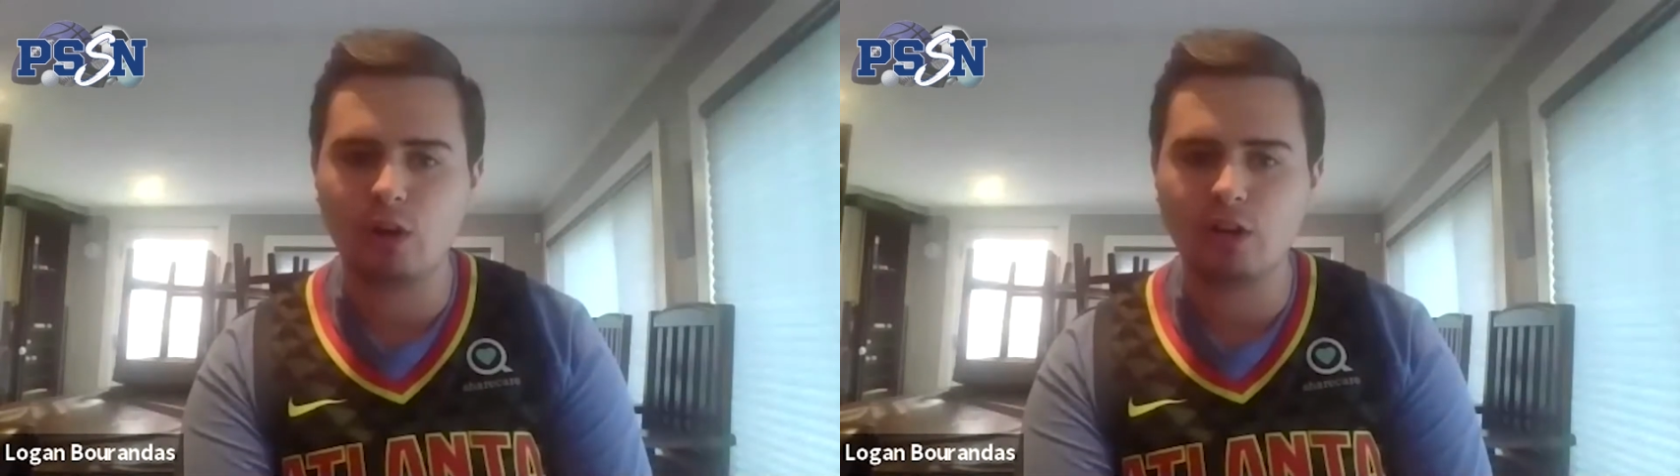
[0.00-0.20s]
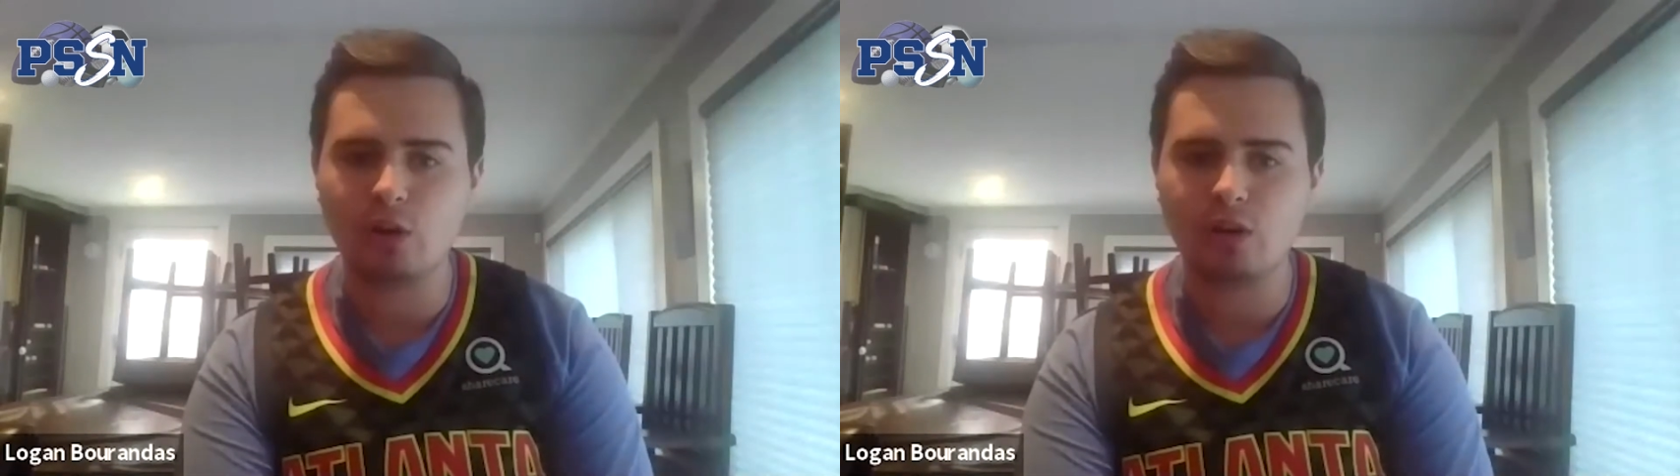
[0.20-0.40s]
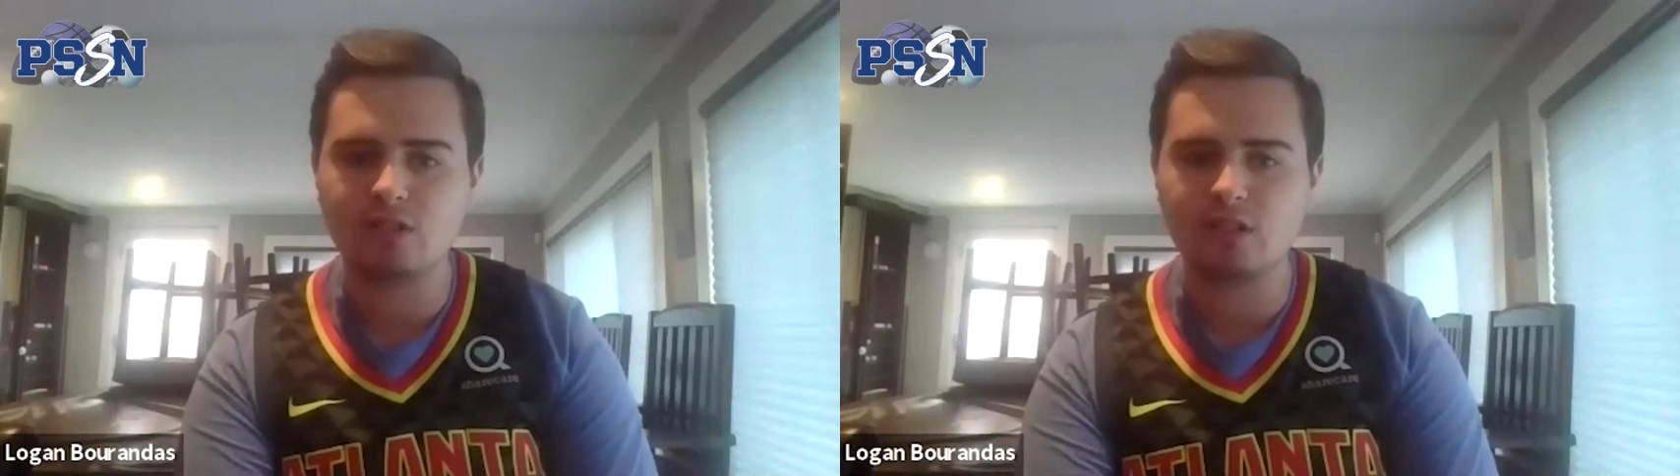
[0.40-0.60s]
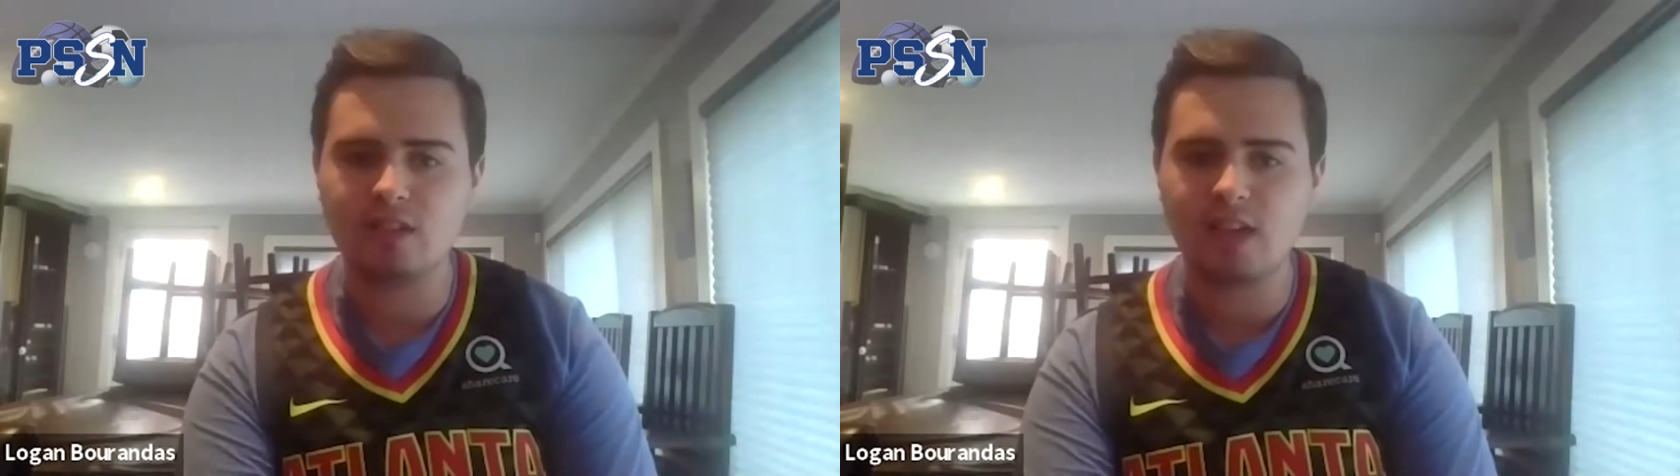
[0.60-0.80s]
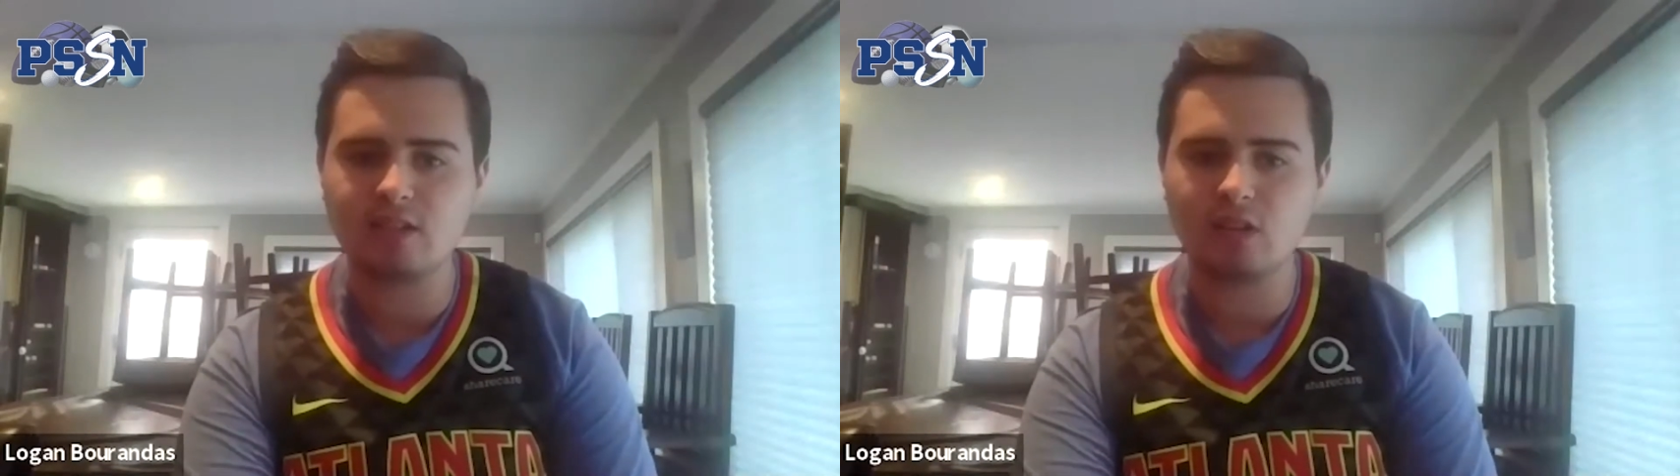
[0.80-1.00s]
unnoticed in this
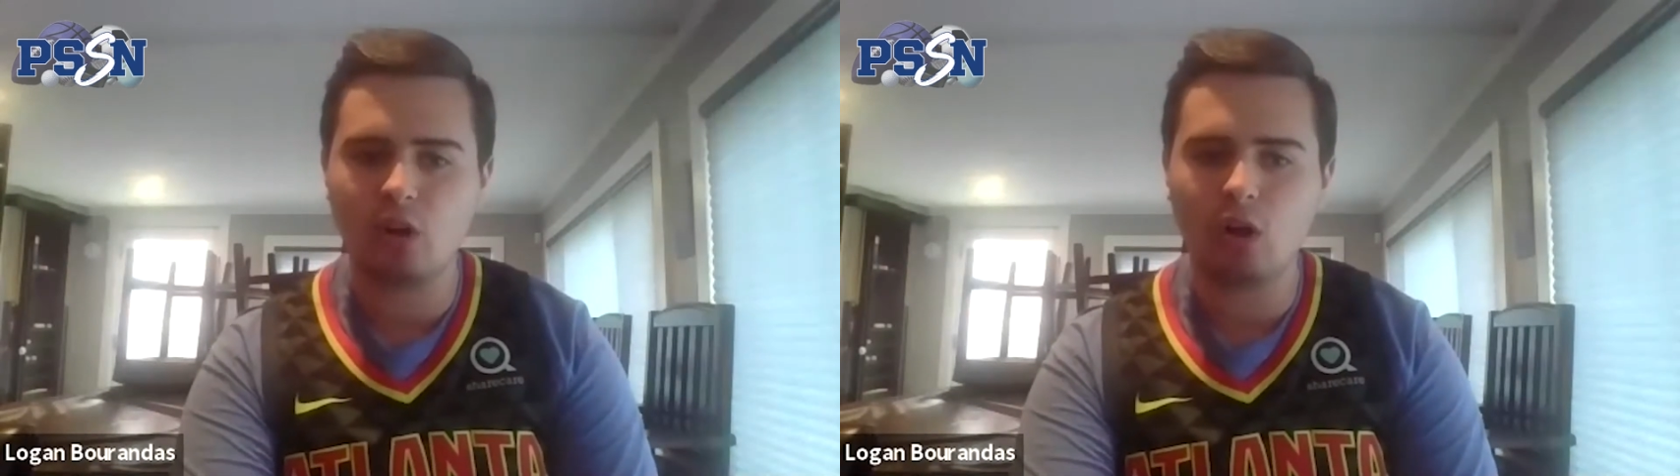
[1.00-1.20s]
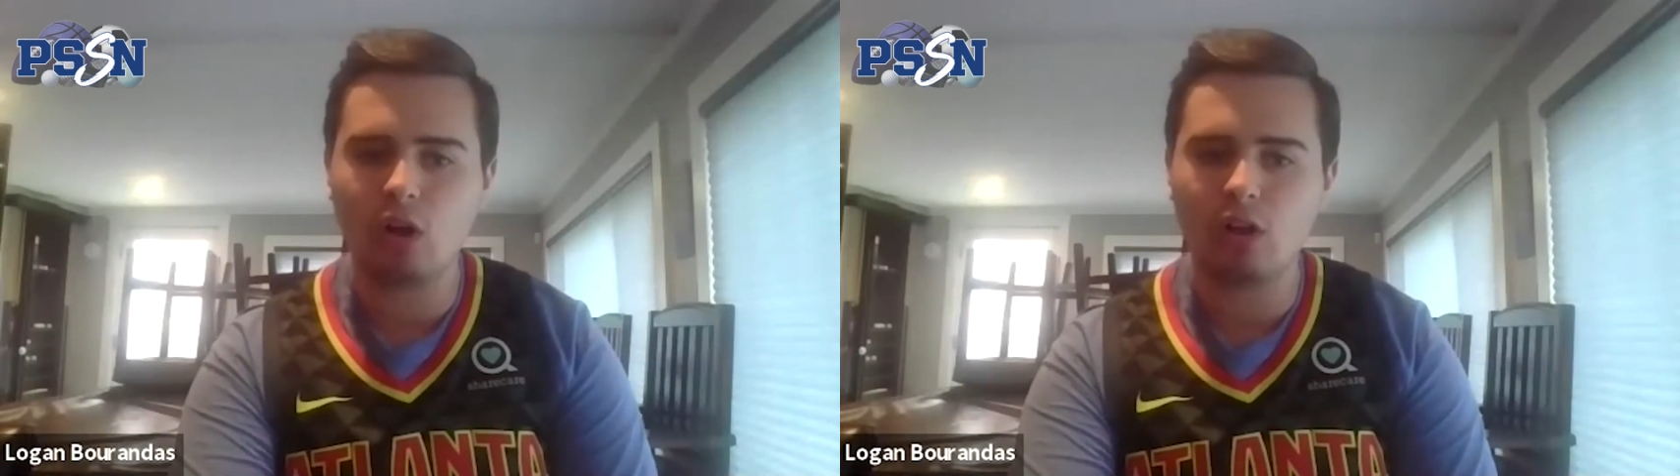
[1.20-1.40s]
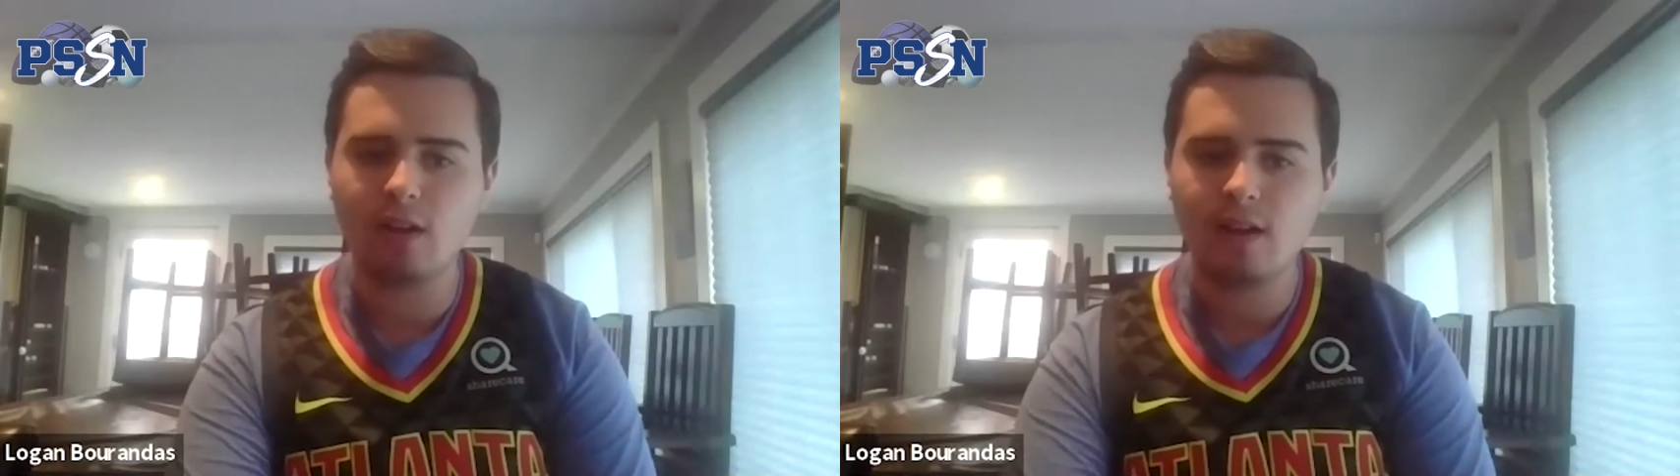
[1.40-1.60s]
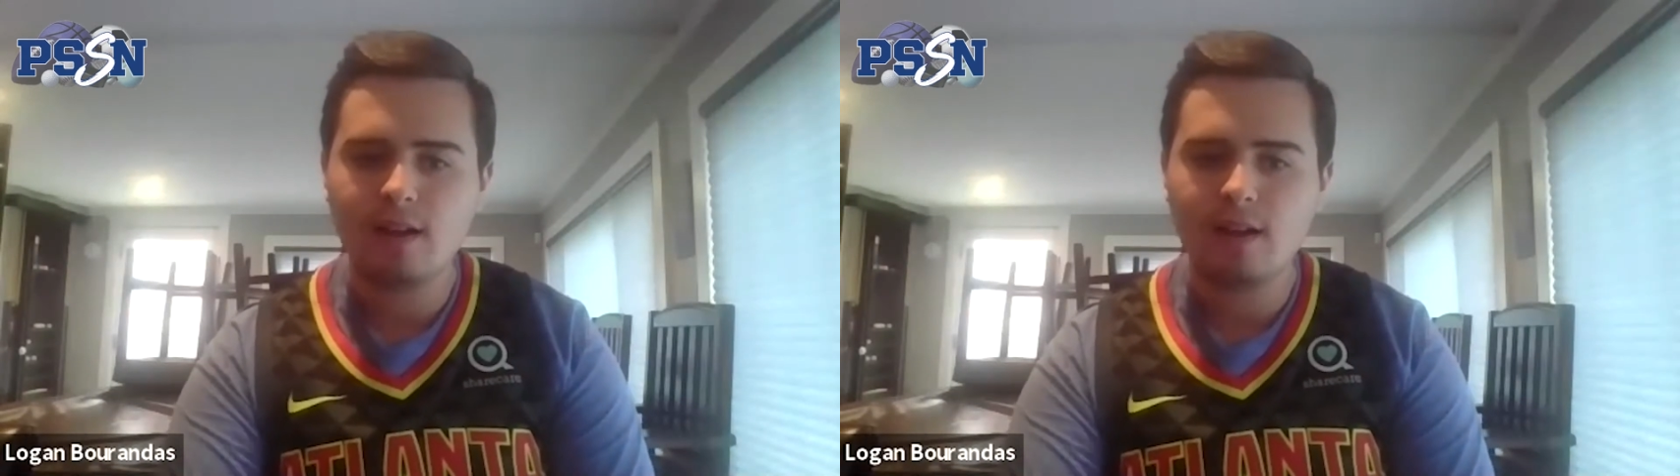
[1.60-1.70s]
case at all.